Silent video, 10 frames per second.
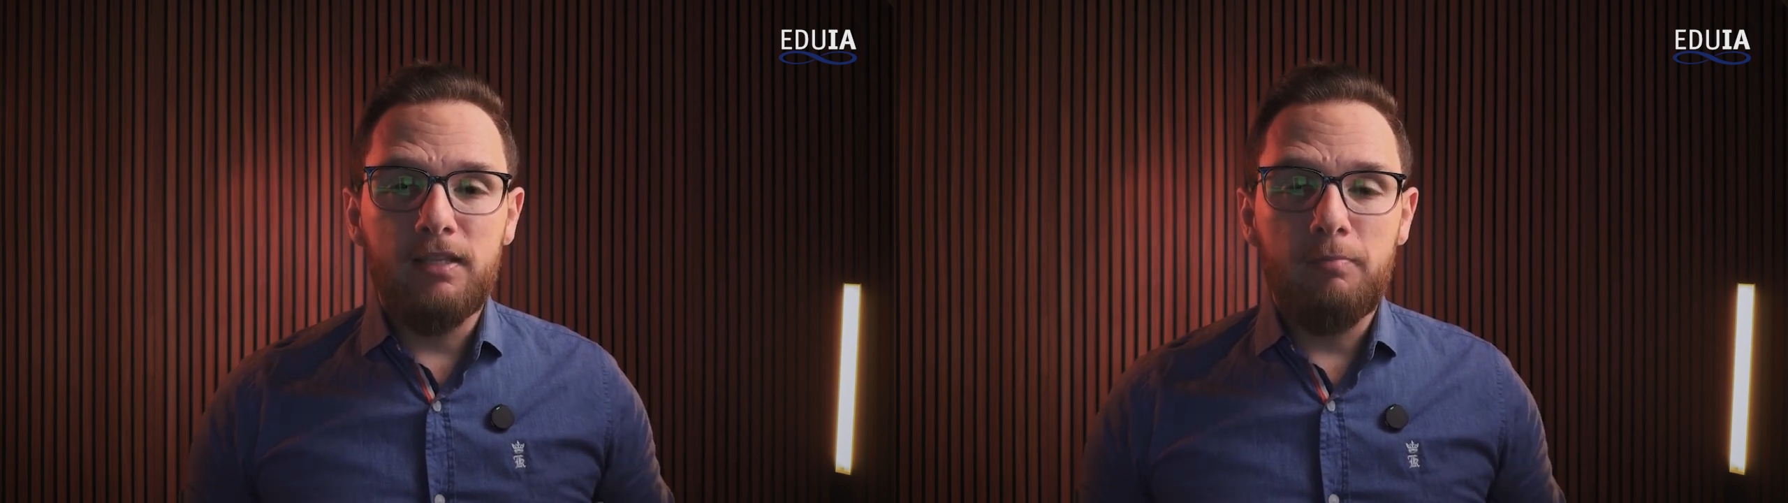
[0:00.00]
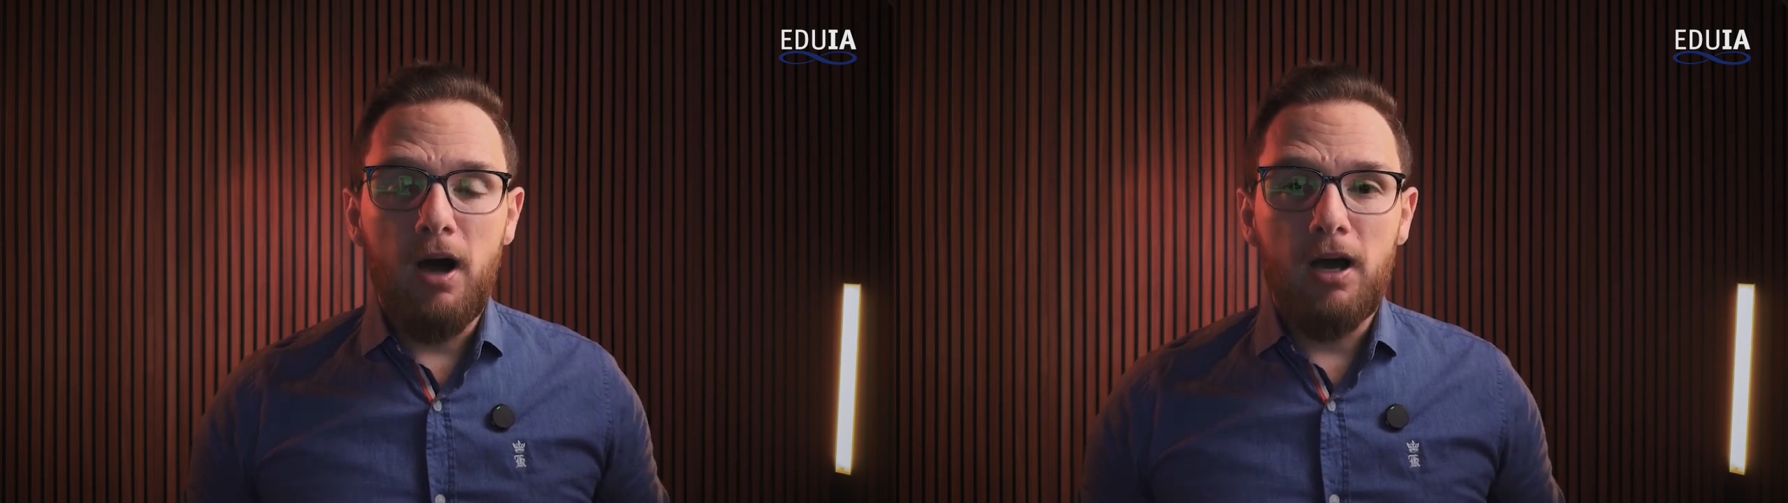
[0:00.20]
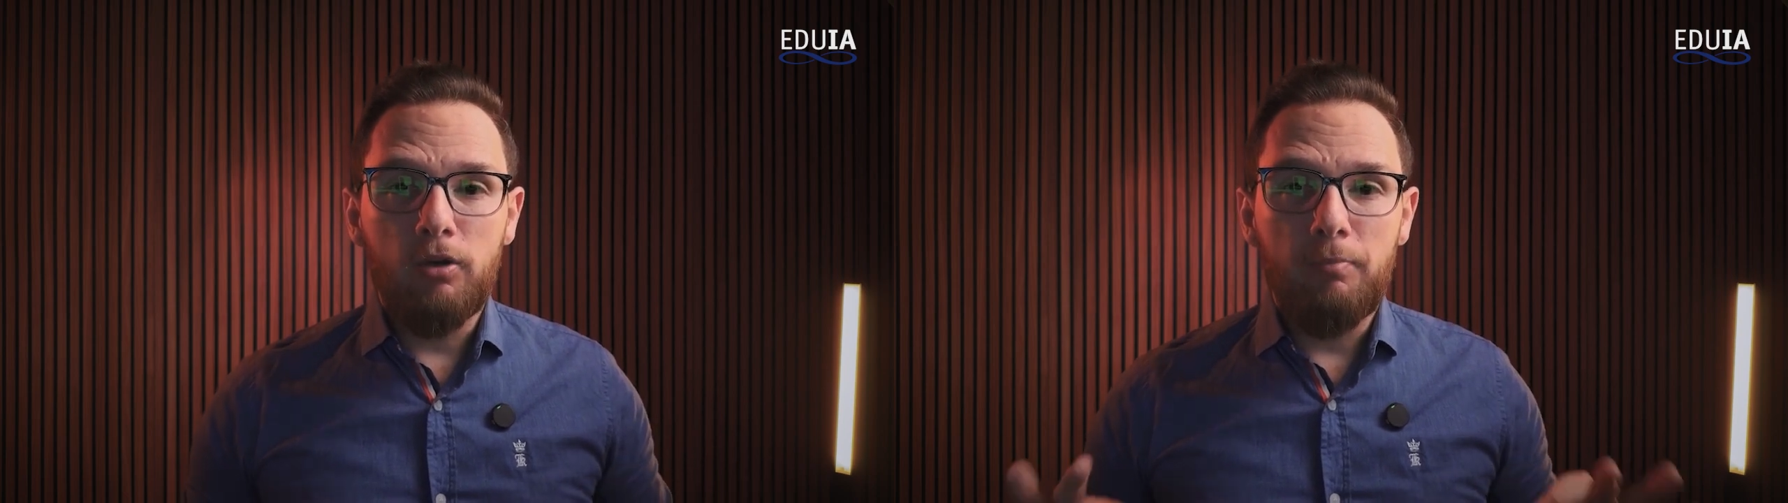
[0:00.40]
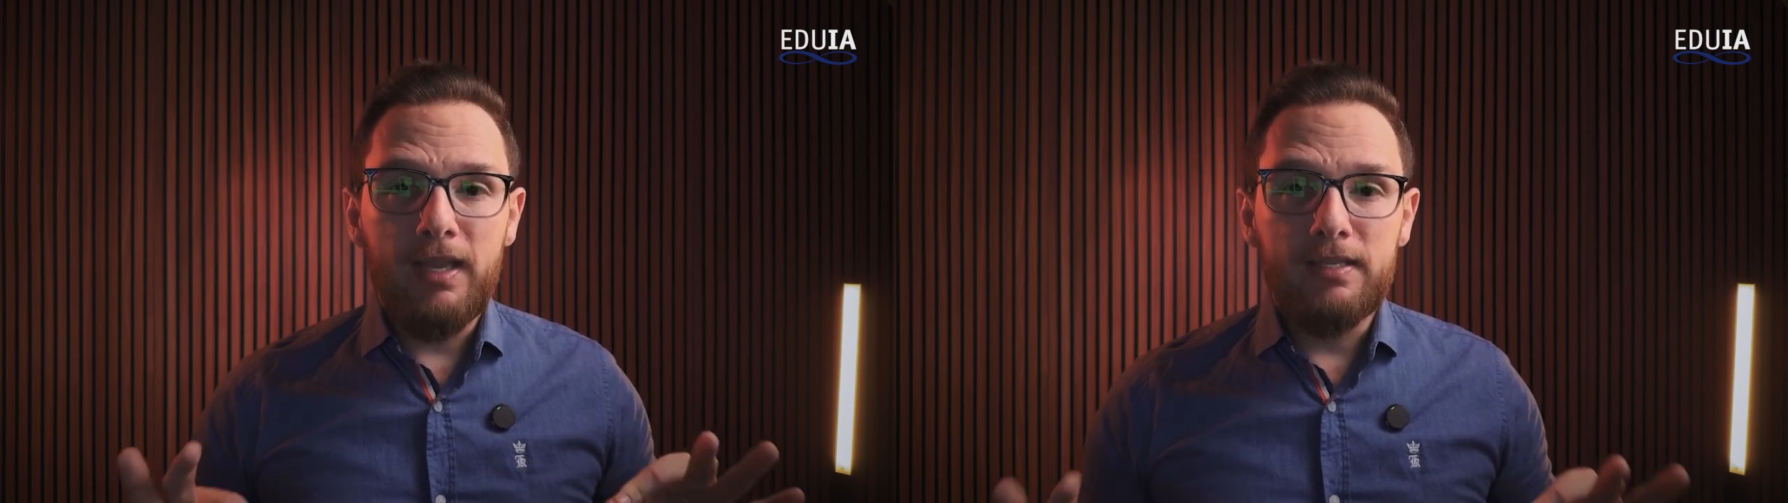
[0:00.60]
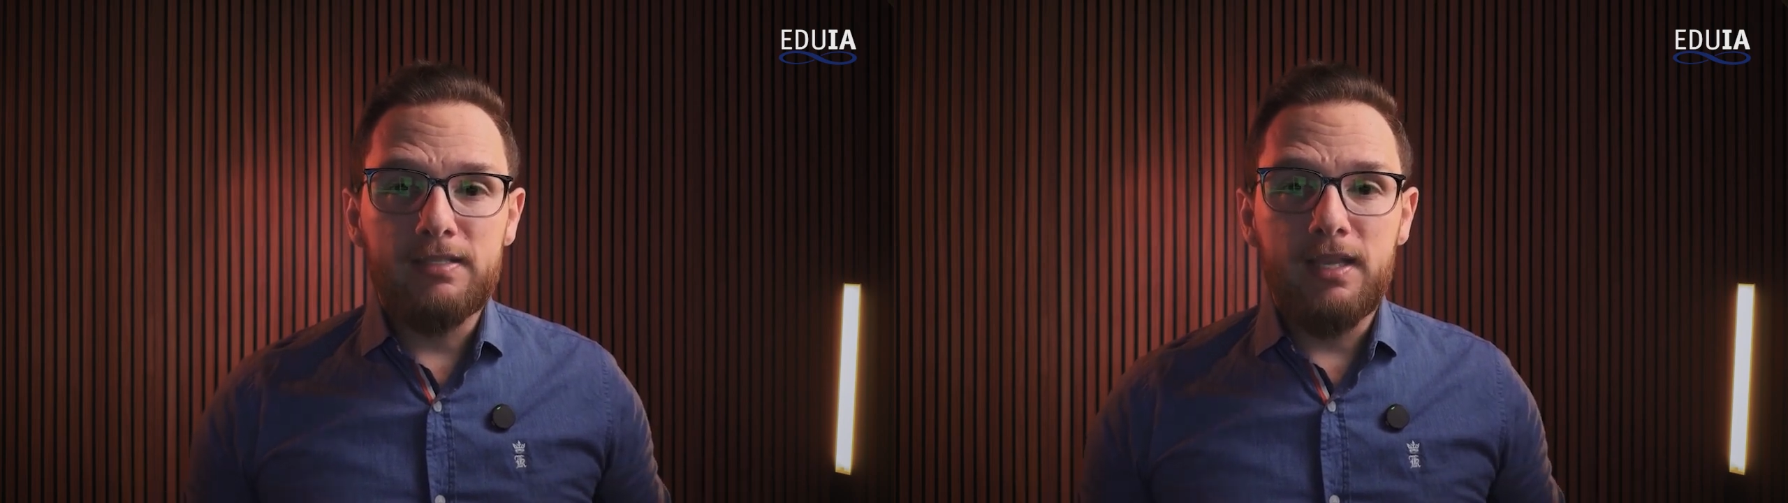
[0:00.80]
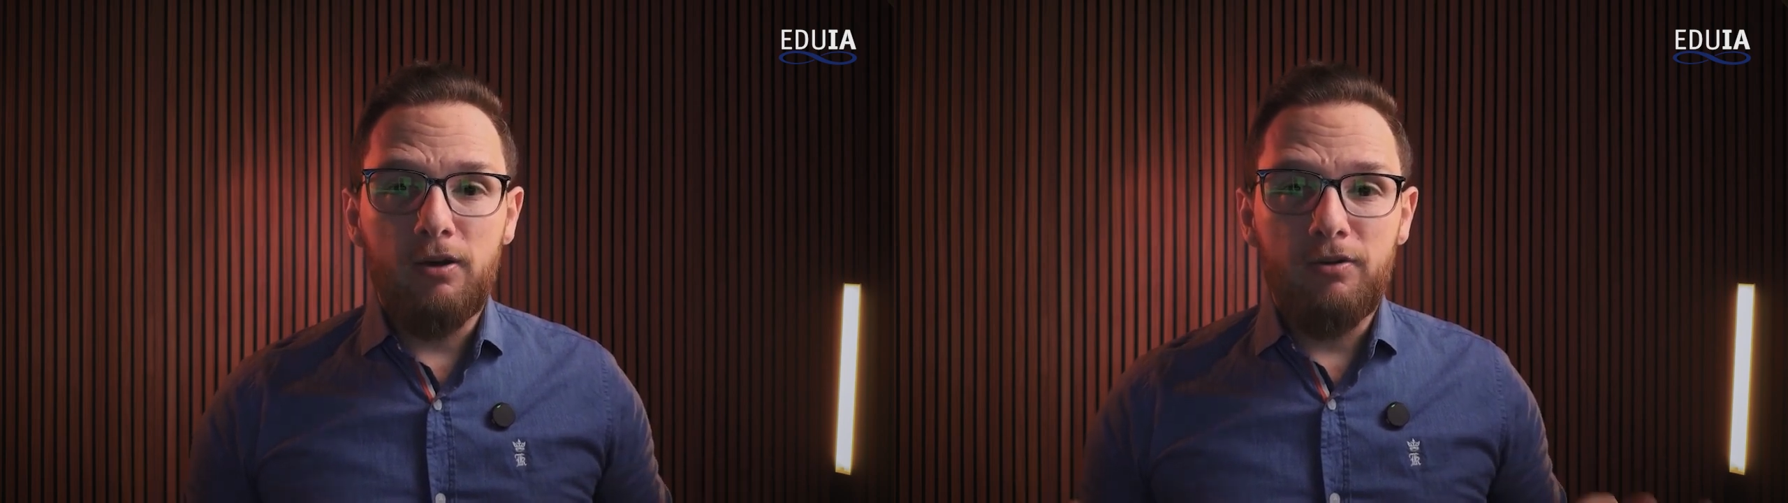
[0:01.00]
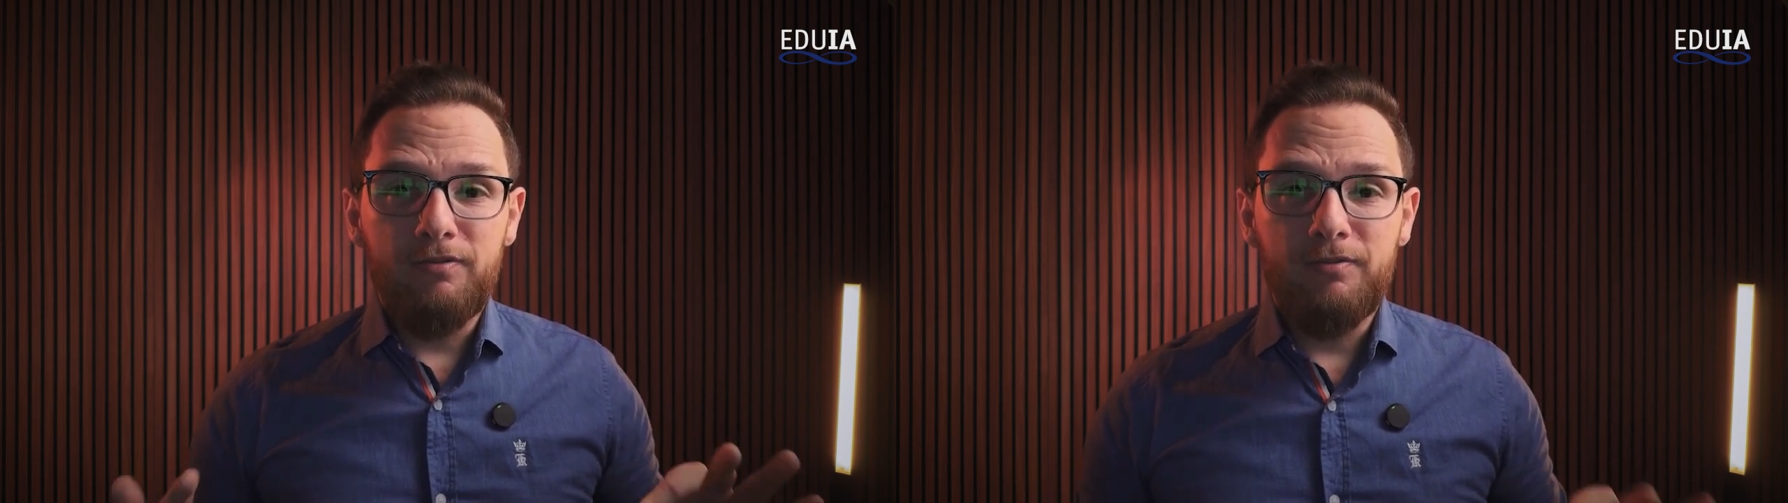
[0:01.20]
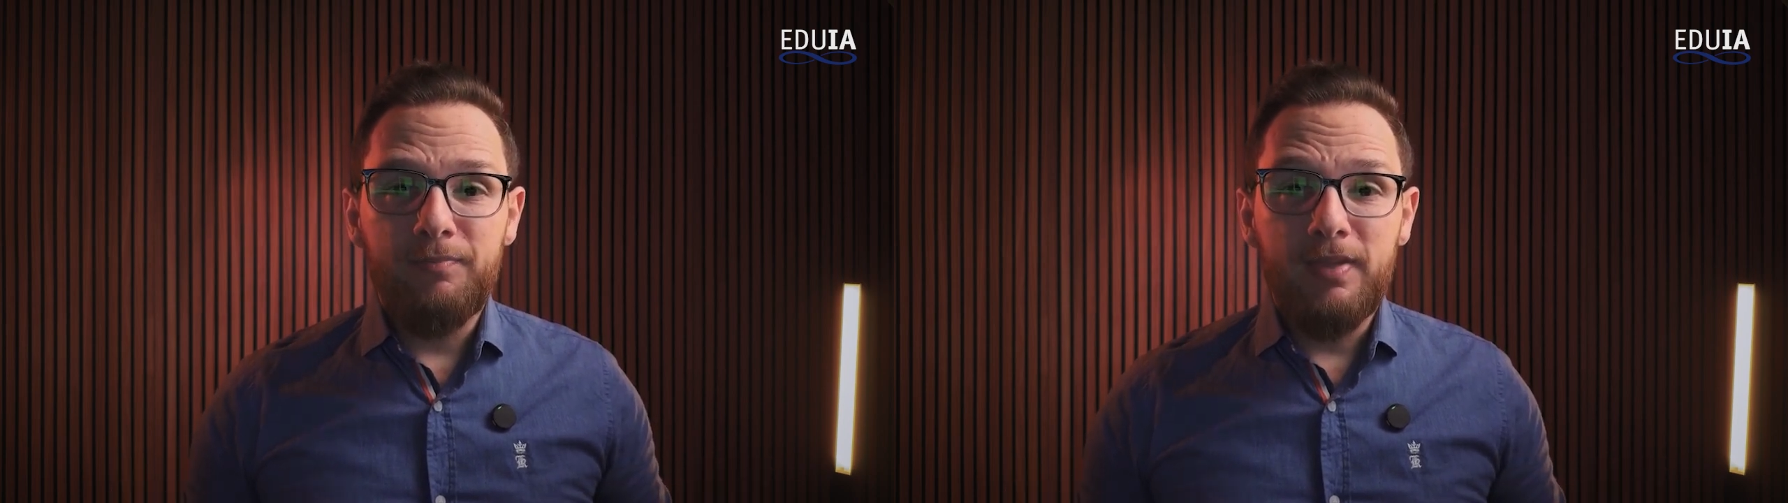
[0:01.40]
the model by itself.